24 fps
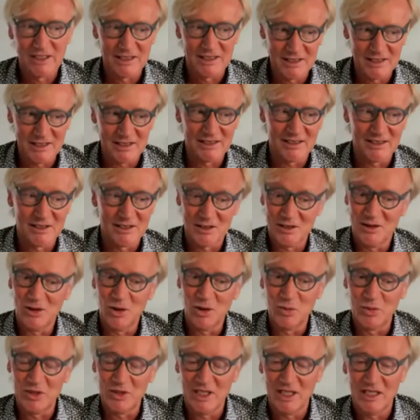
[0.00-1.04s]
It's an
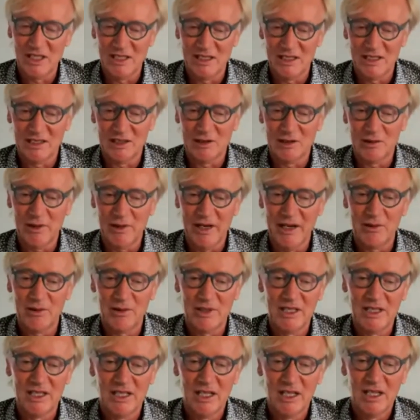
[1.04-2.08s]
open-ended
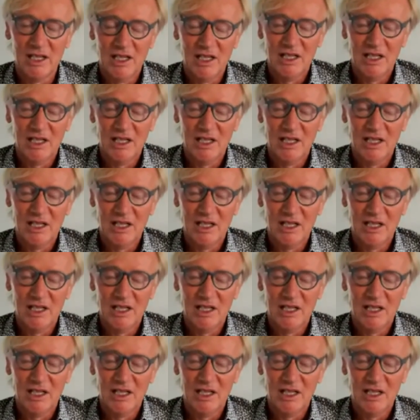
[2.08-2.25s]
inquiry.